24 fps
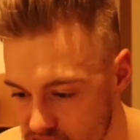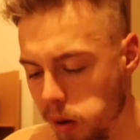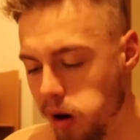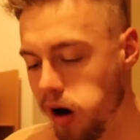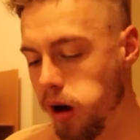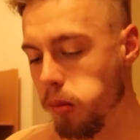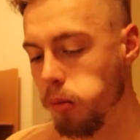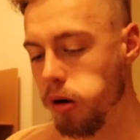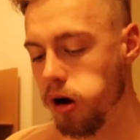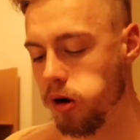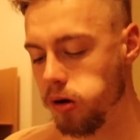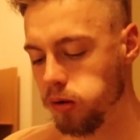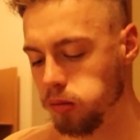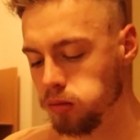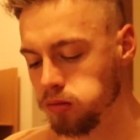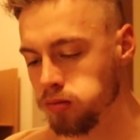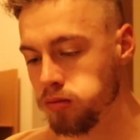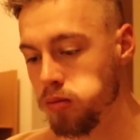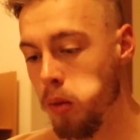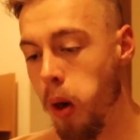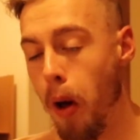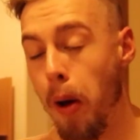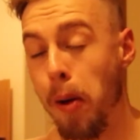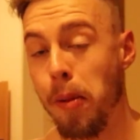Come on.
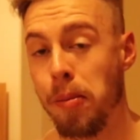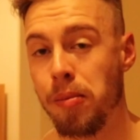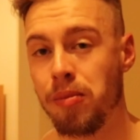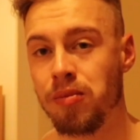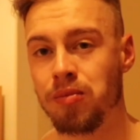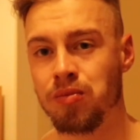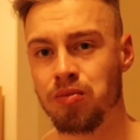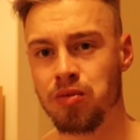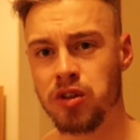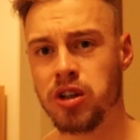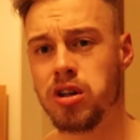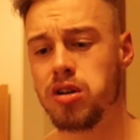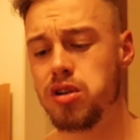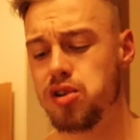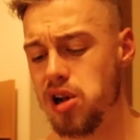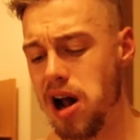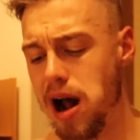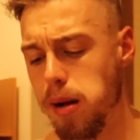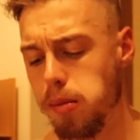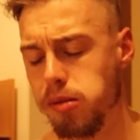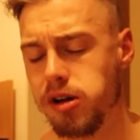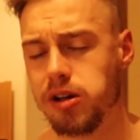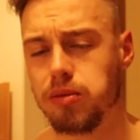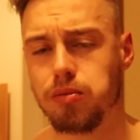This is
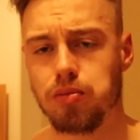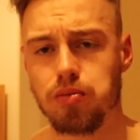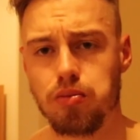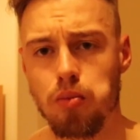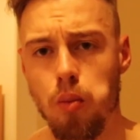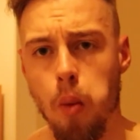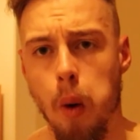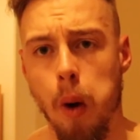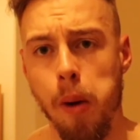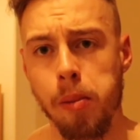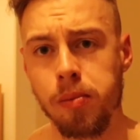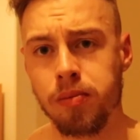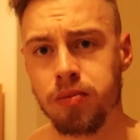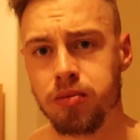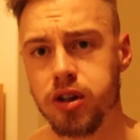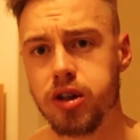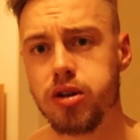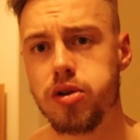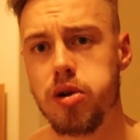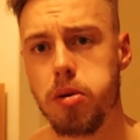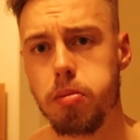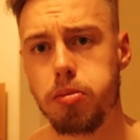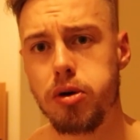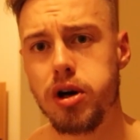heavy. This
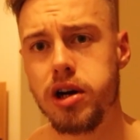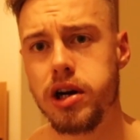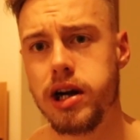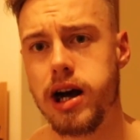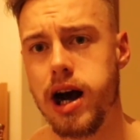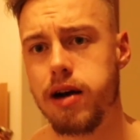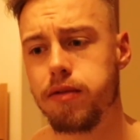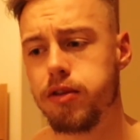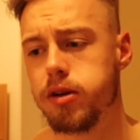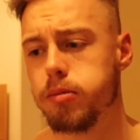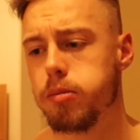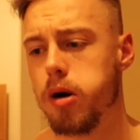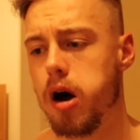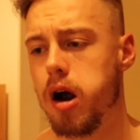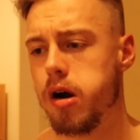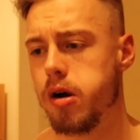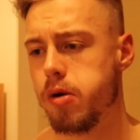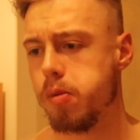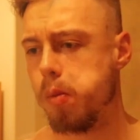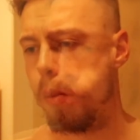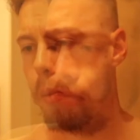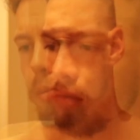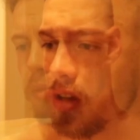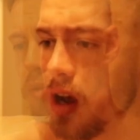is a pretty heavy
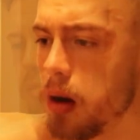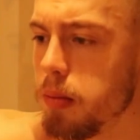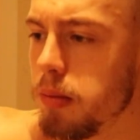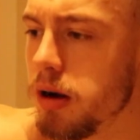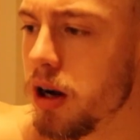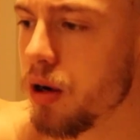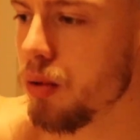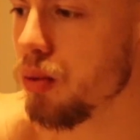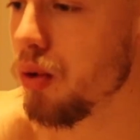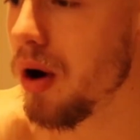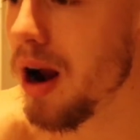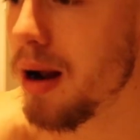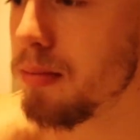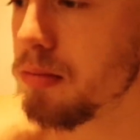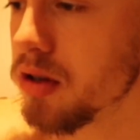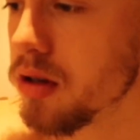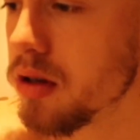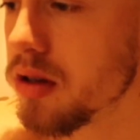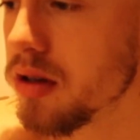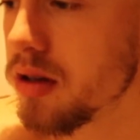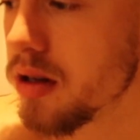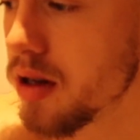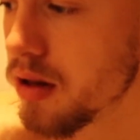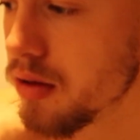bar. How many grams
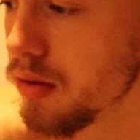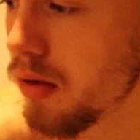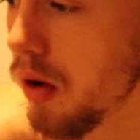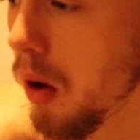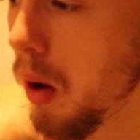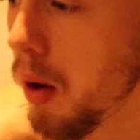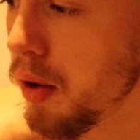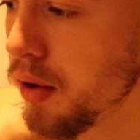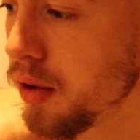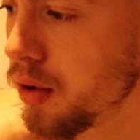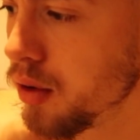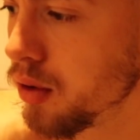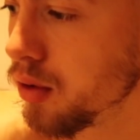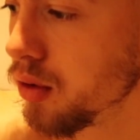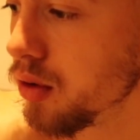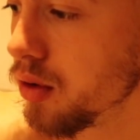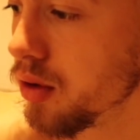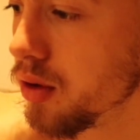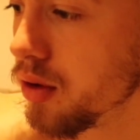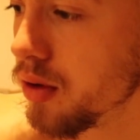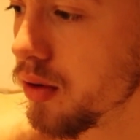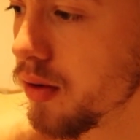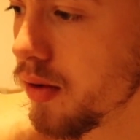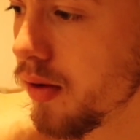does the
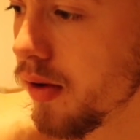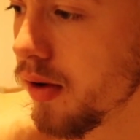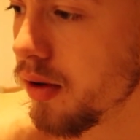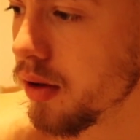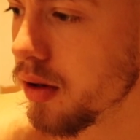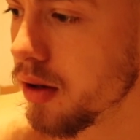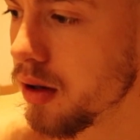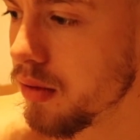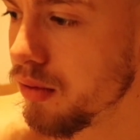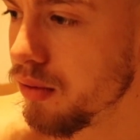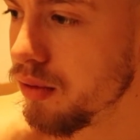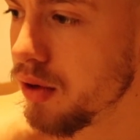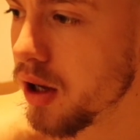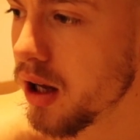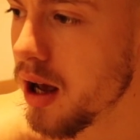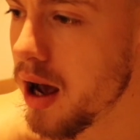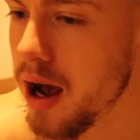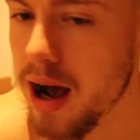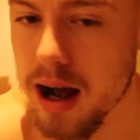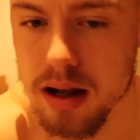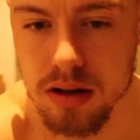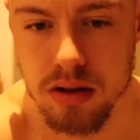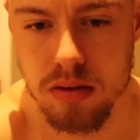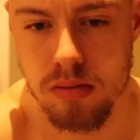thing
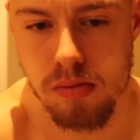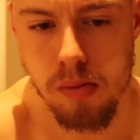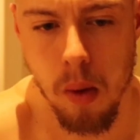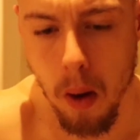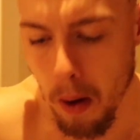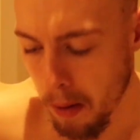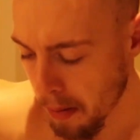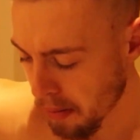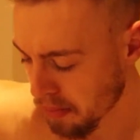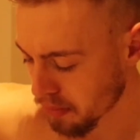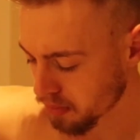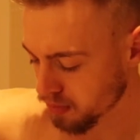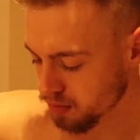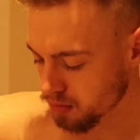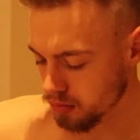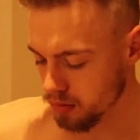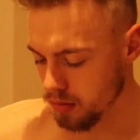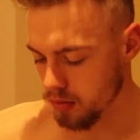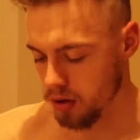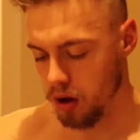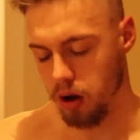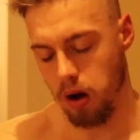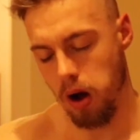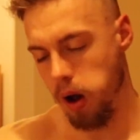has?
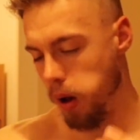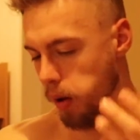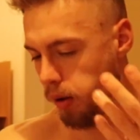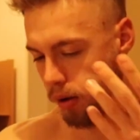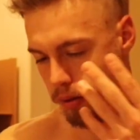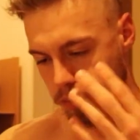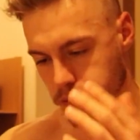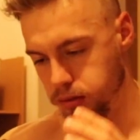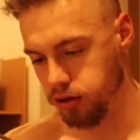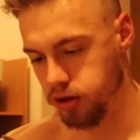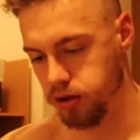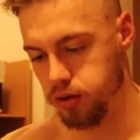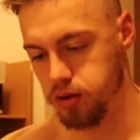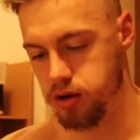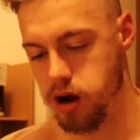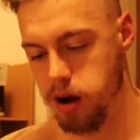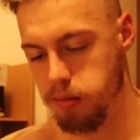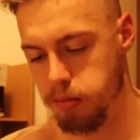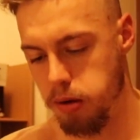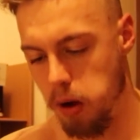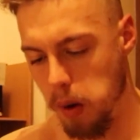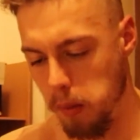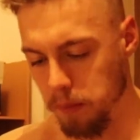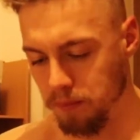I'm so dumb.